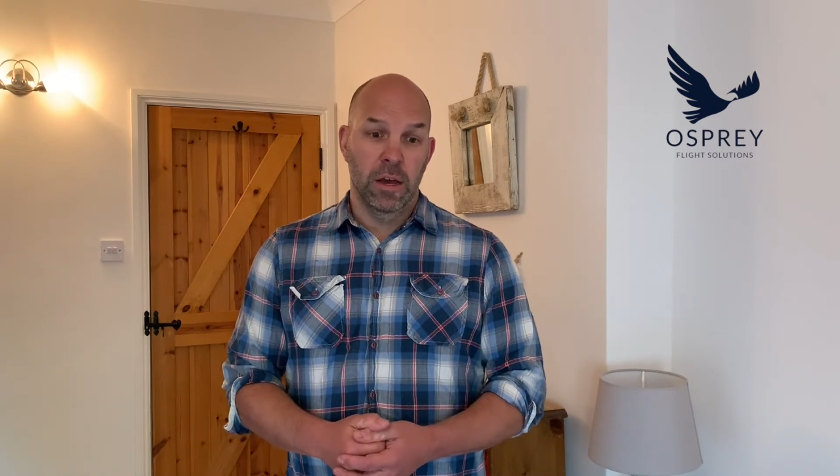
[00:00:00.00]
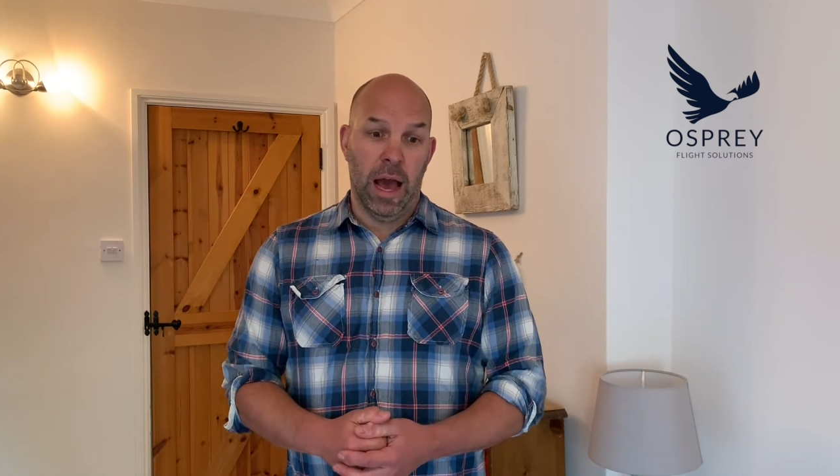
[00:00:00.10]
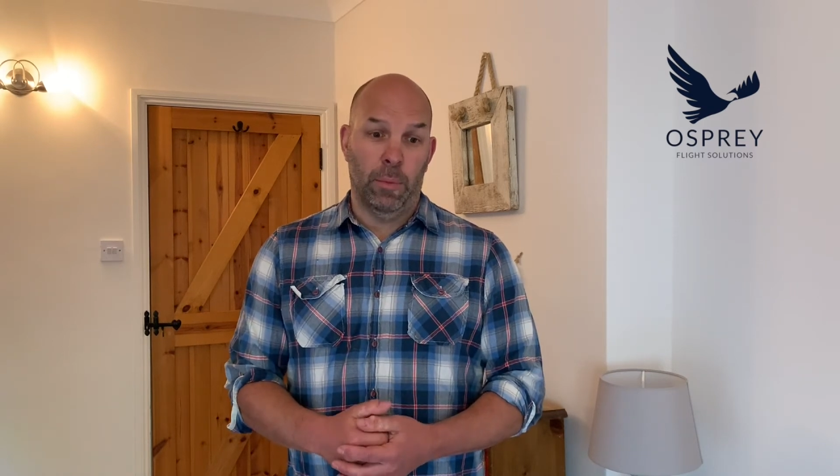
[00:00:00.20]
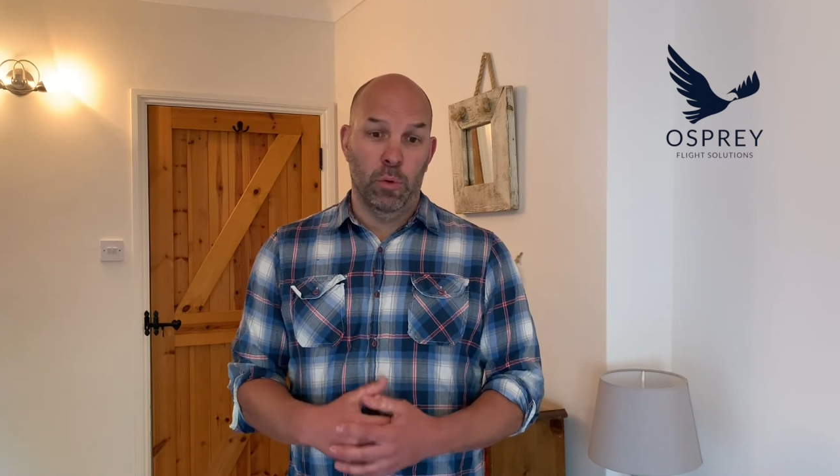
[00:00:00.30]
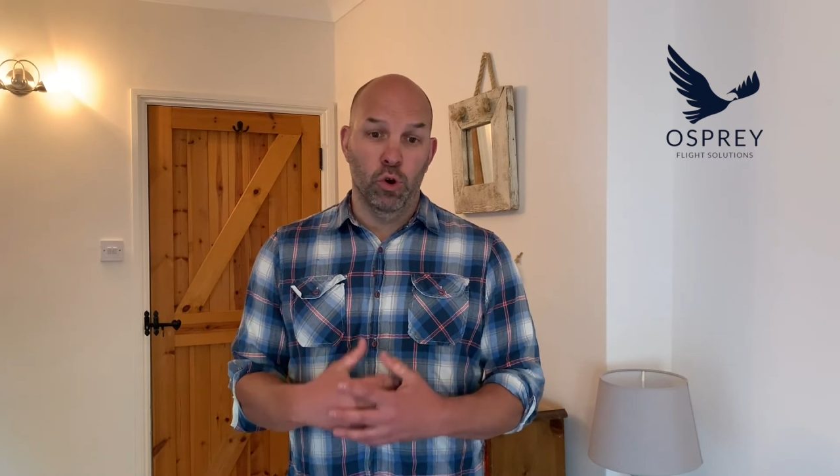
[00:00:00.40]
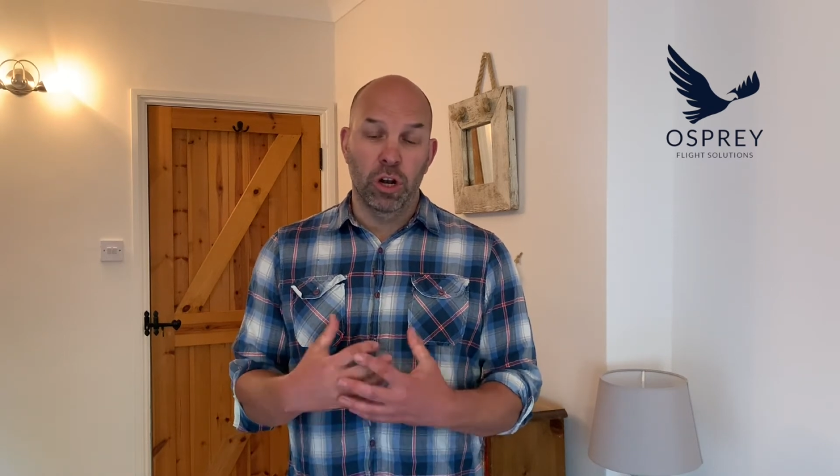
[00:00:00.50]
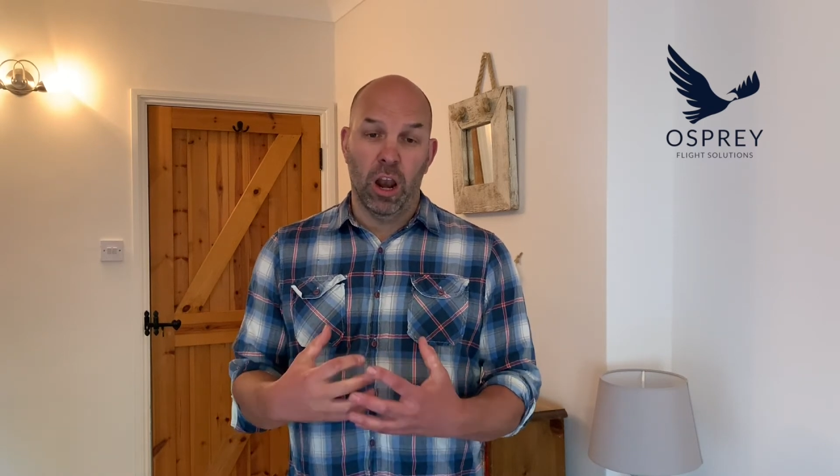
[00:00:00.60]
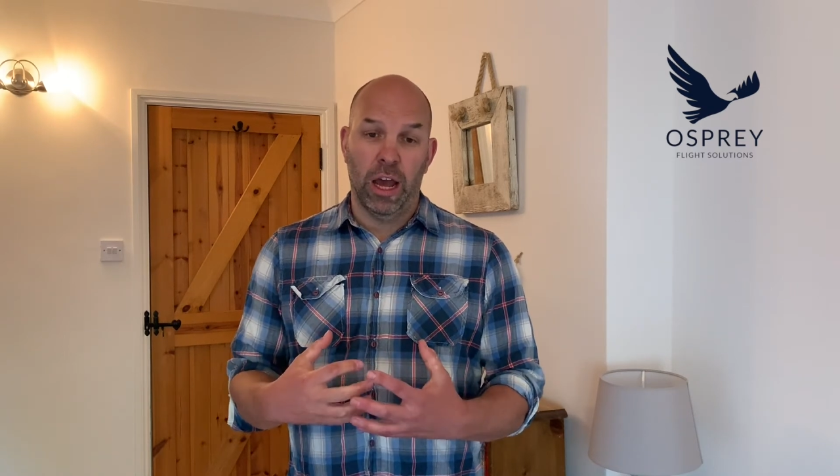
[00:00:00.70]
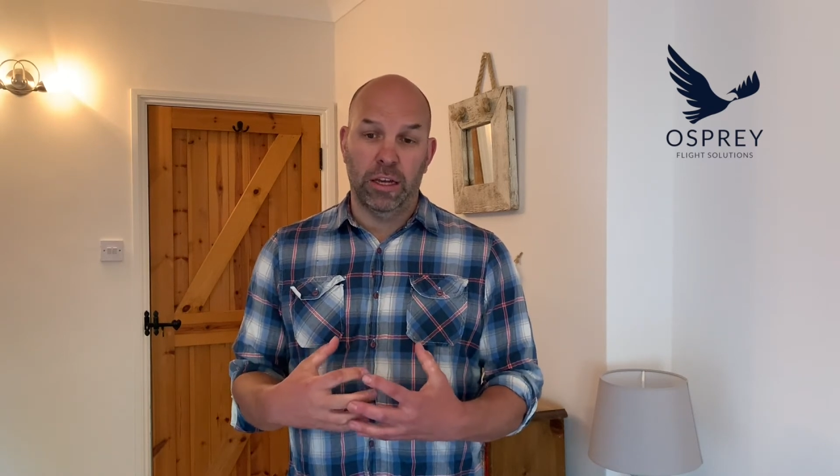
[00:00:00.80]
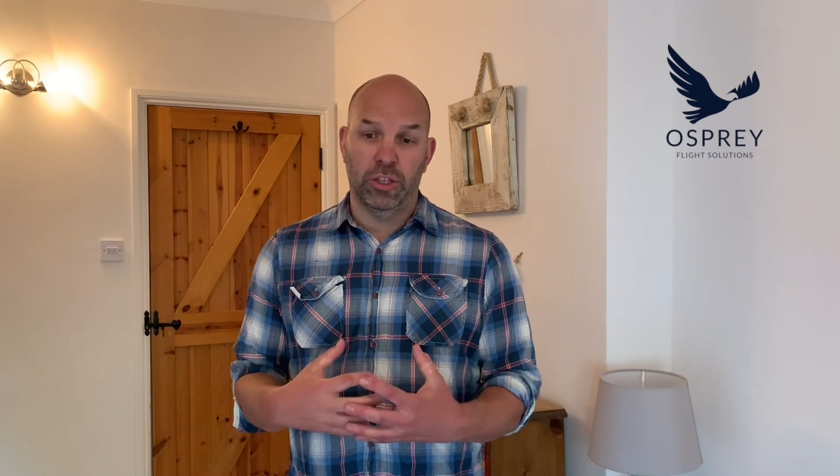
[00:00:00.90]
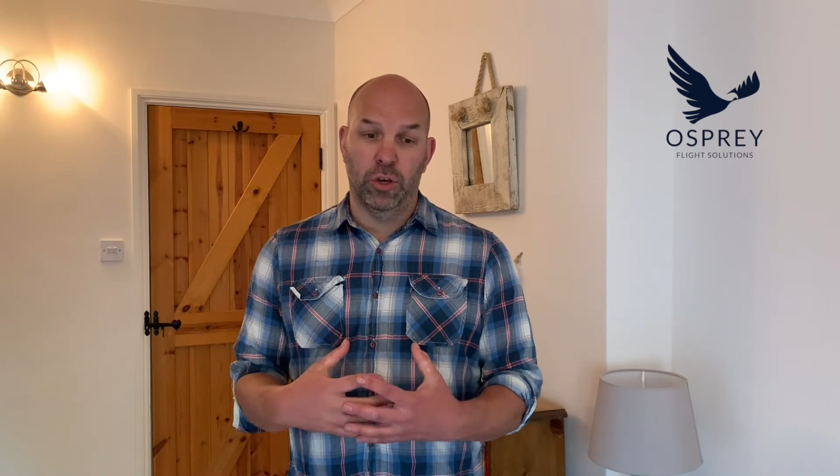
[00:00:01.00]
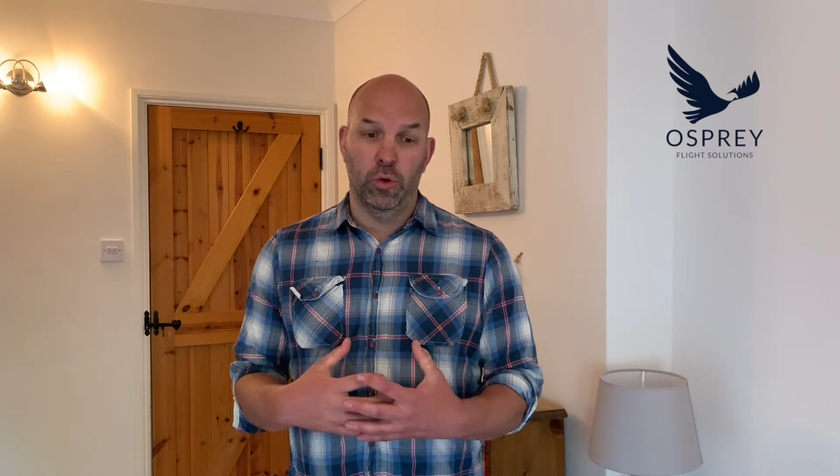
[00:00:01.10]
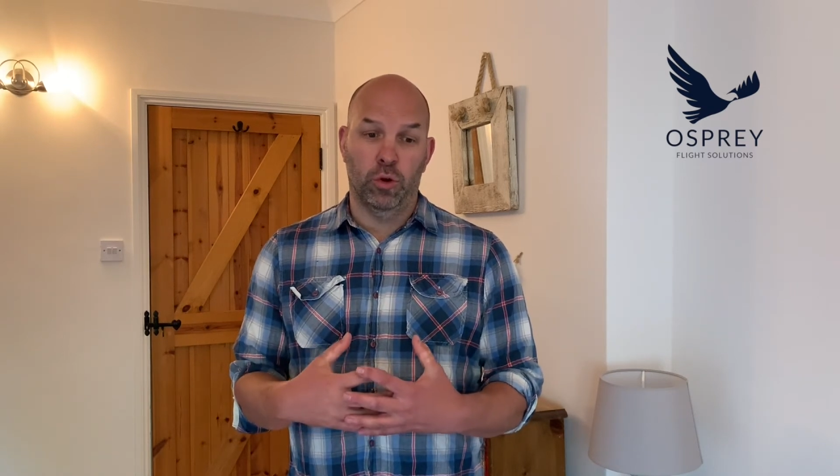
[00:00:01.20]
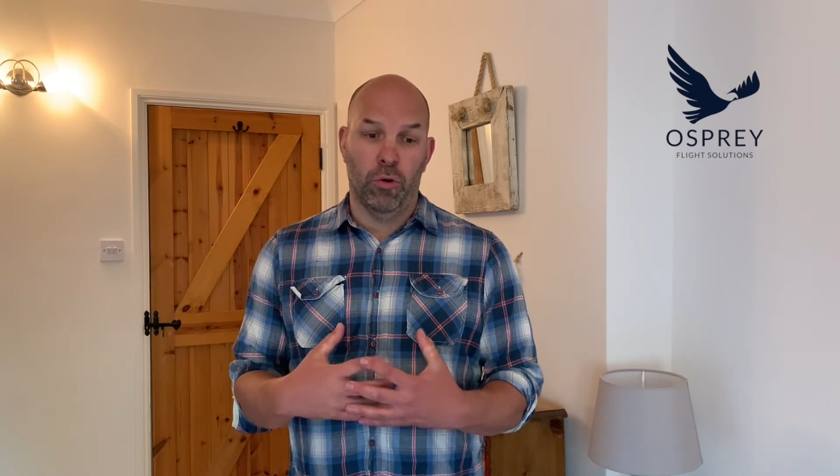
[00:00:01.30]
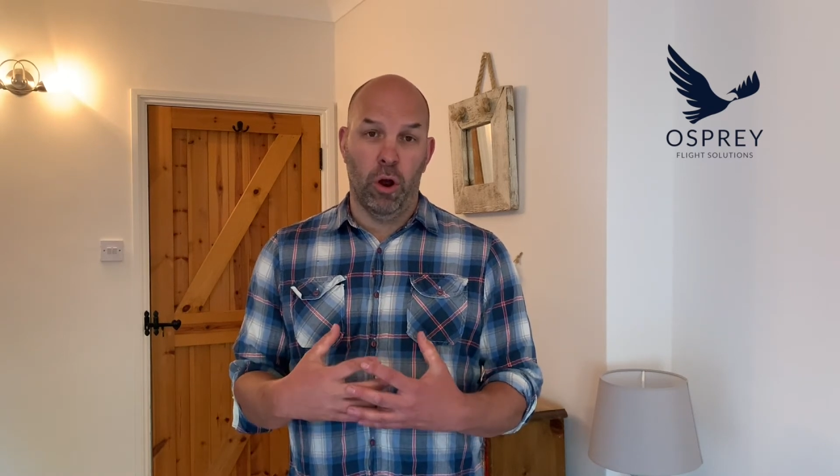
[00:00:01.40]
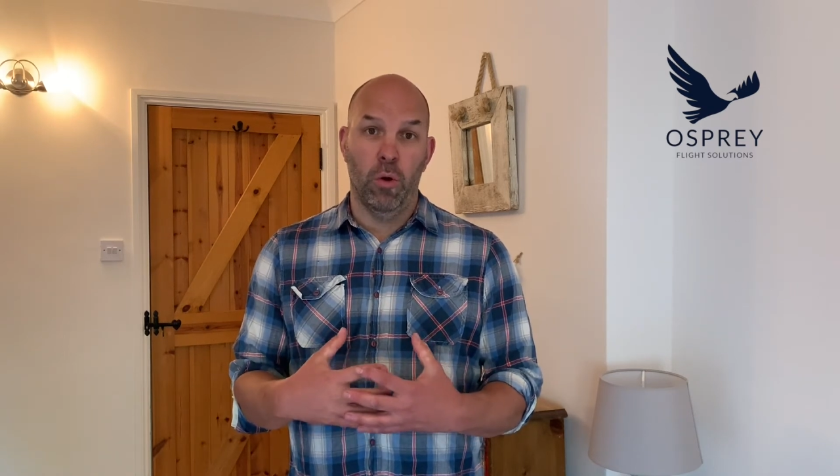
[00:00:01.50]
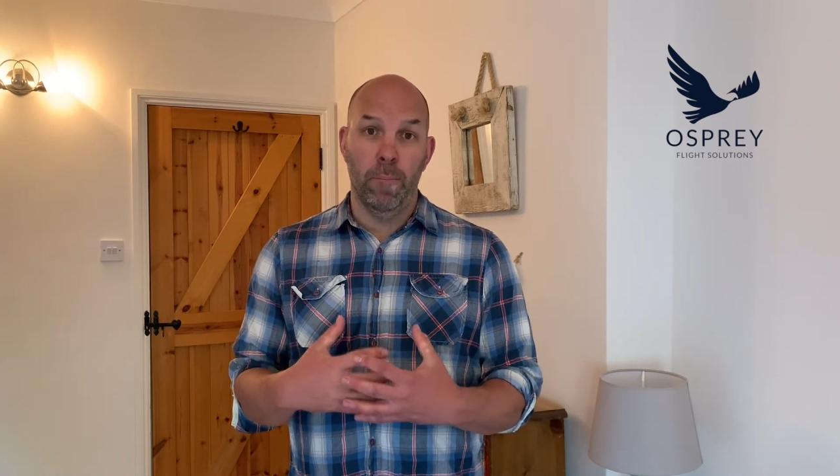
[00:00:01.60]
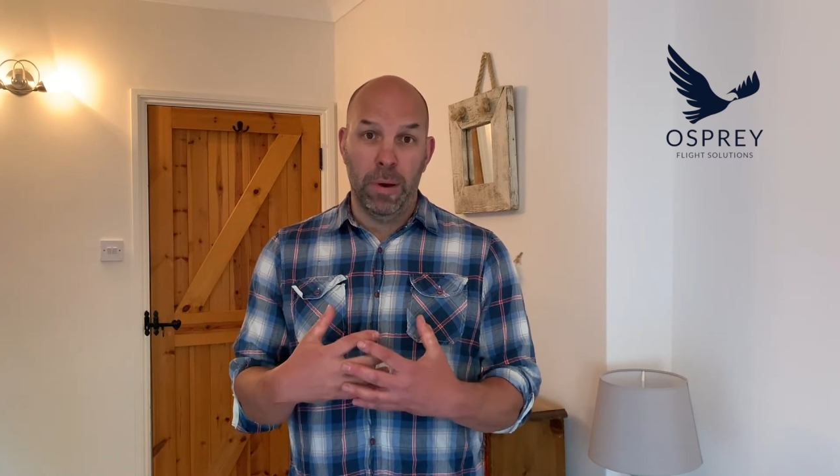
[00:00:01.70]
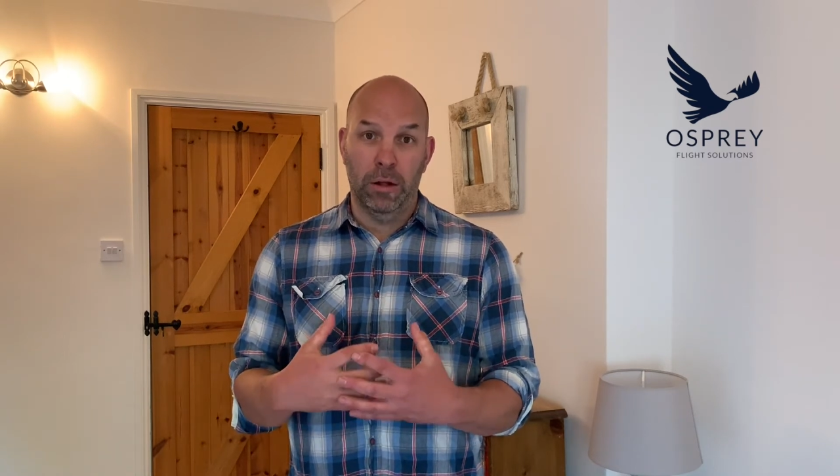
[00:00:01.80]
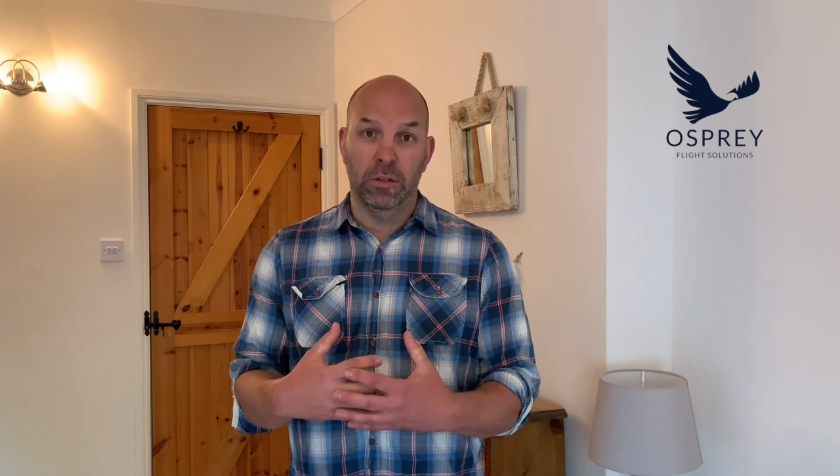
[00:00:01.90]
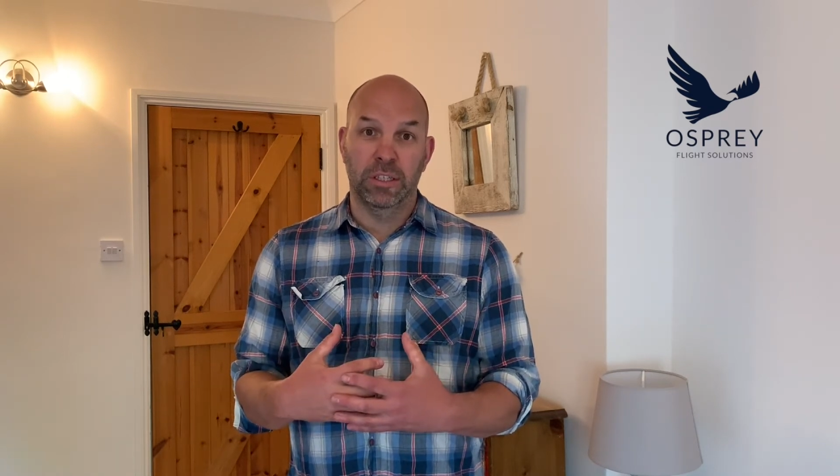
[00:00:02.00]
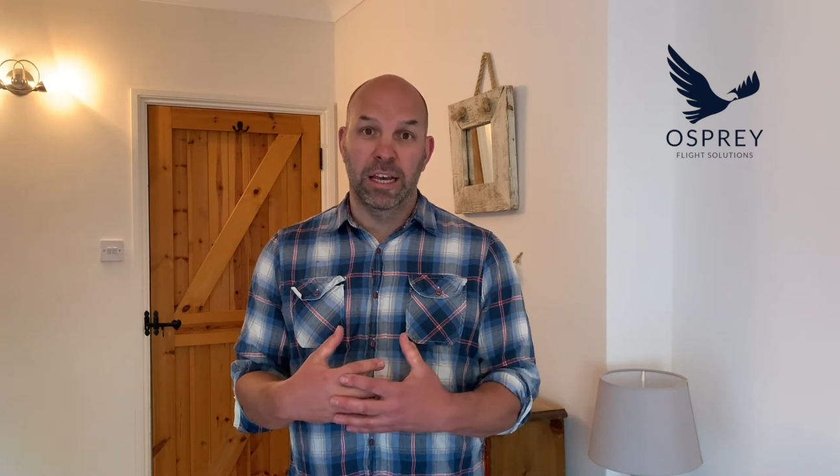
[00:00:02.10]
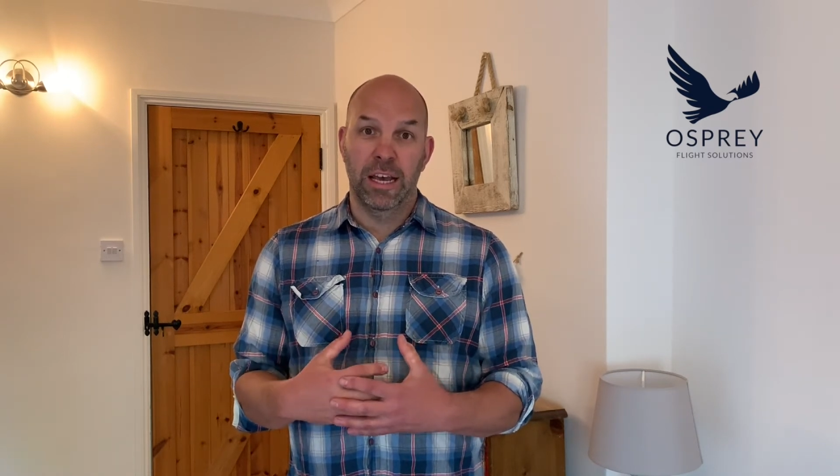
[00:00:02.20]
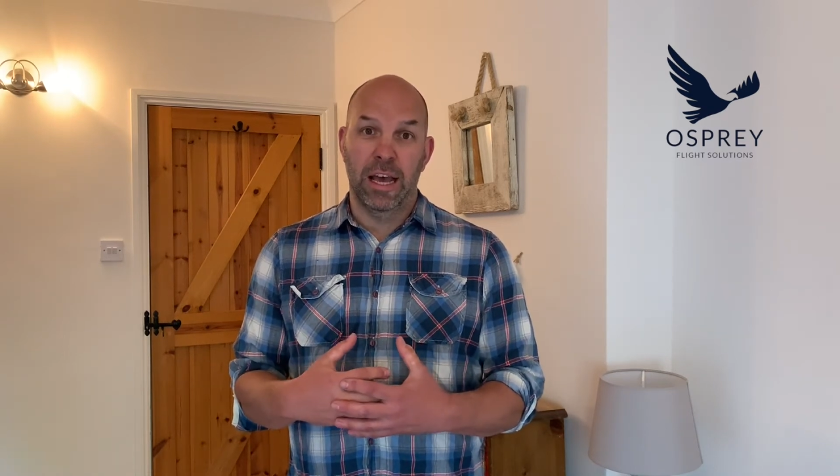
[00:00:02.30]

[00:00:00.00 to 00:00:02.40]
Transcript: And we would like to grow and build